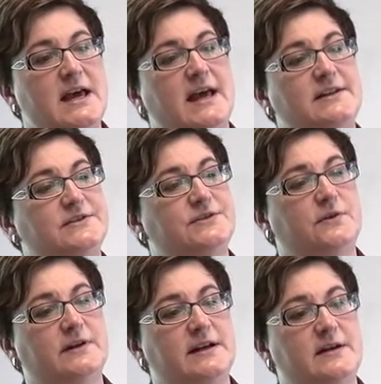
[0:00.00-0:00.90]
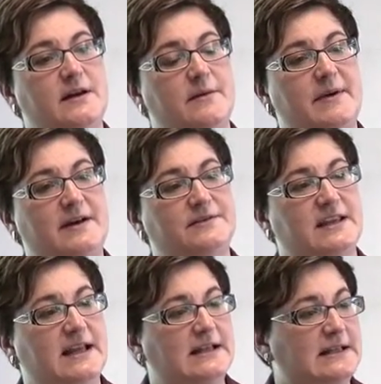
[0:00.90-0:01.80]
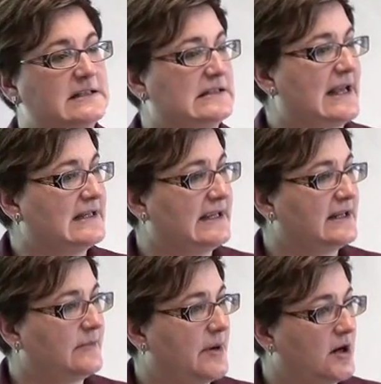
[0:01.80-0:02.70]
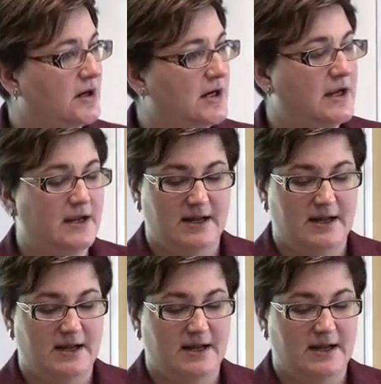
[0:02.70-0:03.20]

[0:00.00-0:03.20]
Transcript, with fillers: and a story about the aliens landing in a park.